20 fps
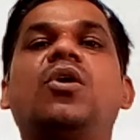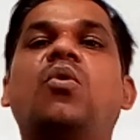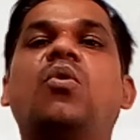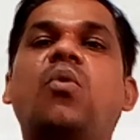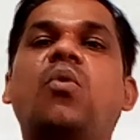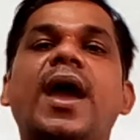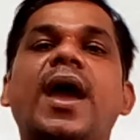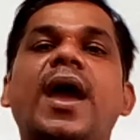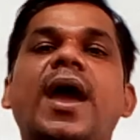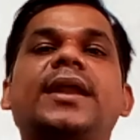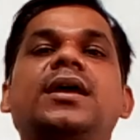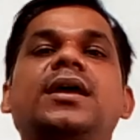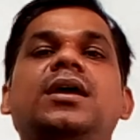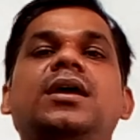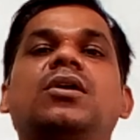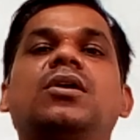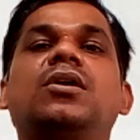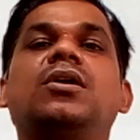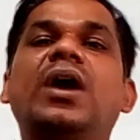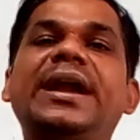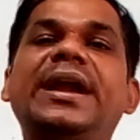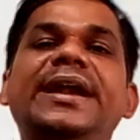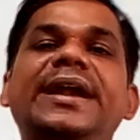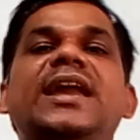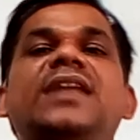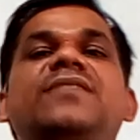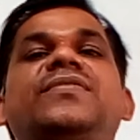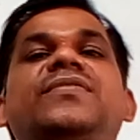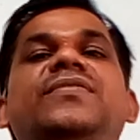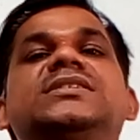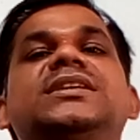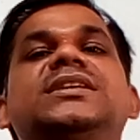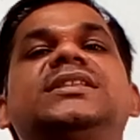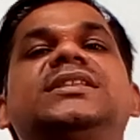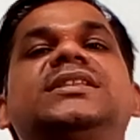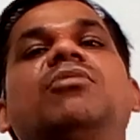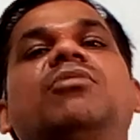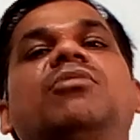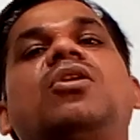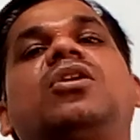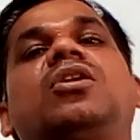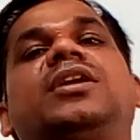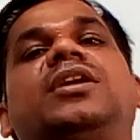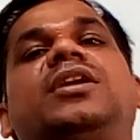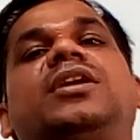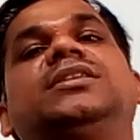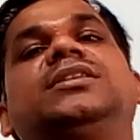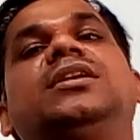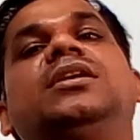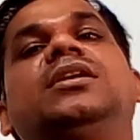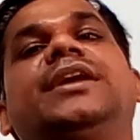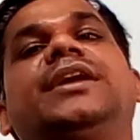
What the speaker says: where Indian Fiji, they will not get all